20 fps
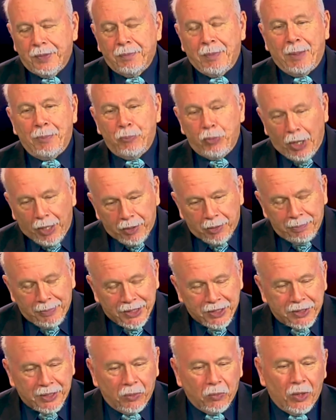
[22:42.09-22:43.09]
my brother
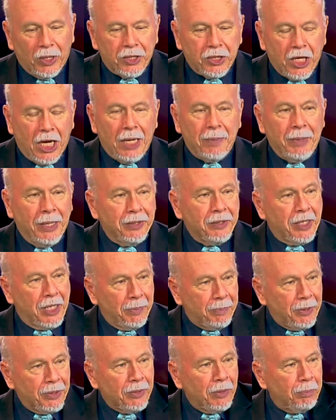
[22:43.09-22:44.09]
missed it one time. He ended
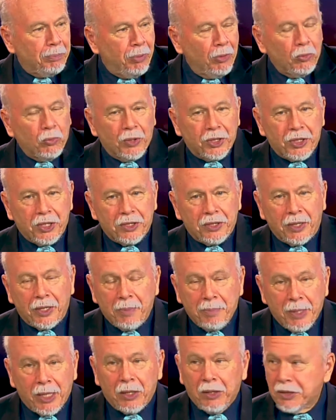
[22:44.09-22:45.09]
up in the bulrushes in
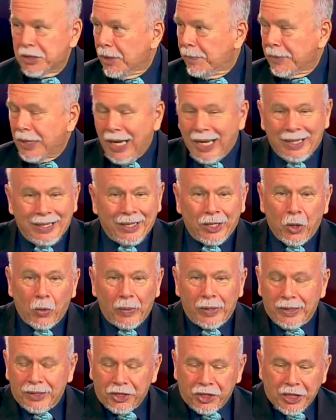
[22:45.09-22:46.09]
the middle. Some guy had to
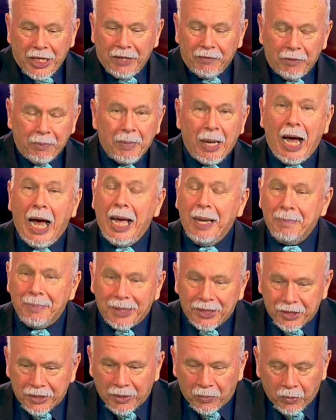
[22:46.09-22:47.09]
go in and save him. I
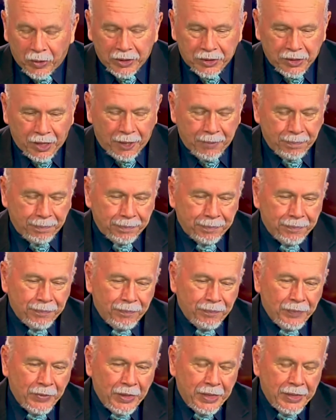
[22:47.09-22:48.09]
missed it one time.
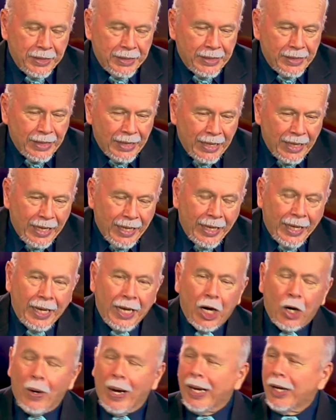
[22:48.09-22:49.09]
And
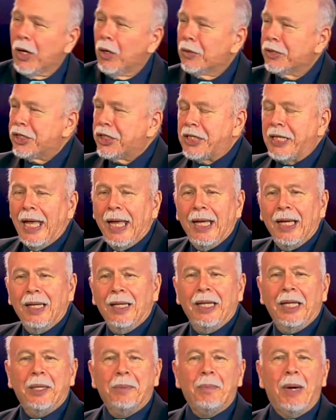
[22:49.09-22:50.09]
here I go
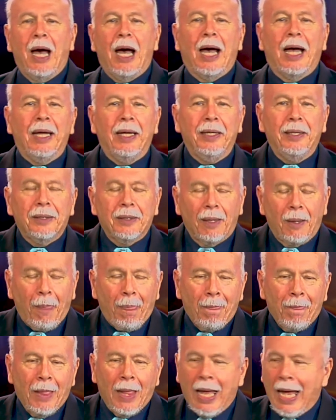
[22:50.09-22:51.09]
sailing by.
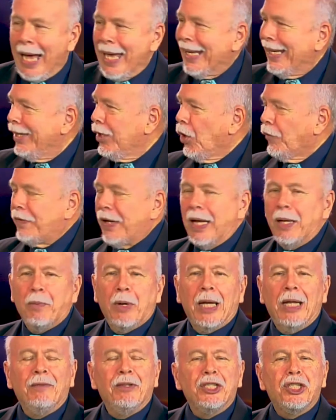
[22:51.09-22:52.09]
I didn't know if
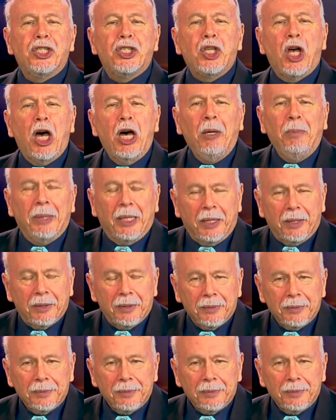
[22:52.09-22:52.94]
anyone even saw me.